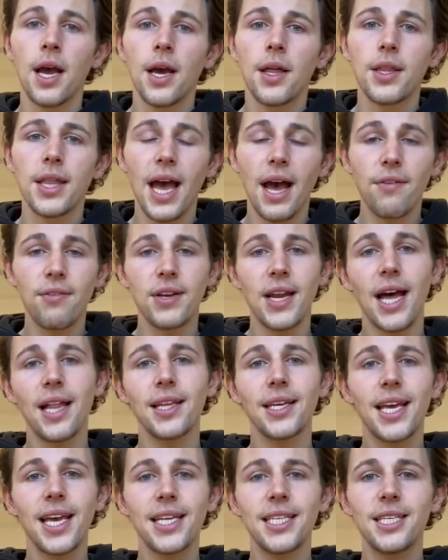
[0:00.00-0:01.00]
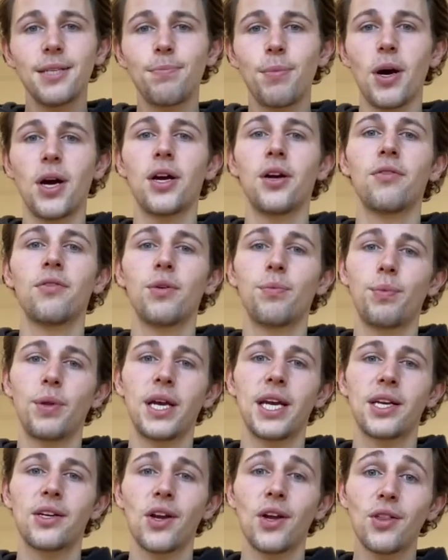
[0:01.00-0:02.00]
They have an allocated part of the
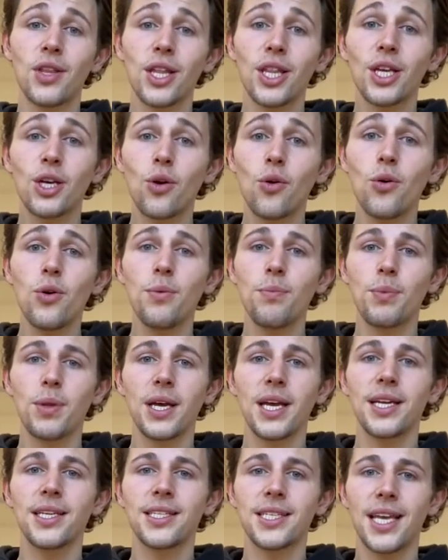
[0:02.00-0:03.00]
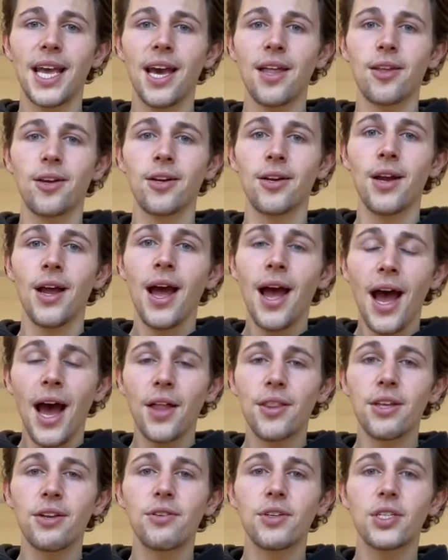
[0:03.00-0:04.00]
playground that they go and play in together,
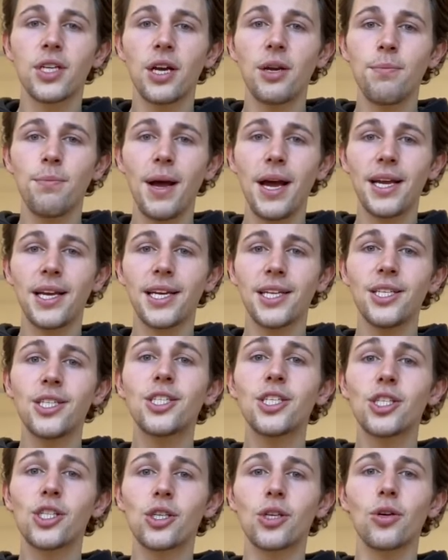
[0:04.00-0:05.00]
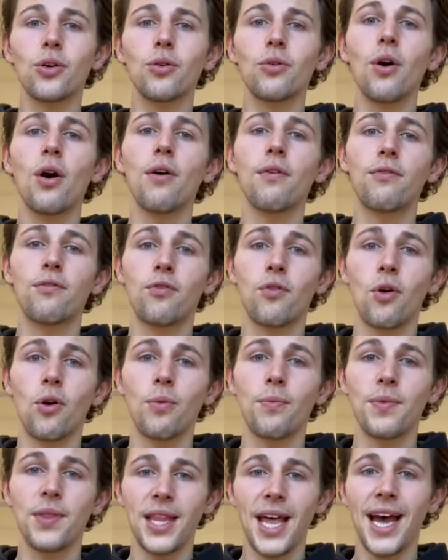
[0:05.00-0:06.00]
and they return back into school
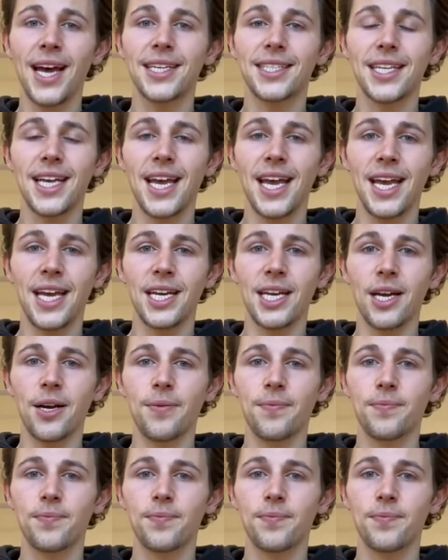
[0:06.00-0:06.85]
from that area.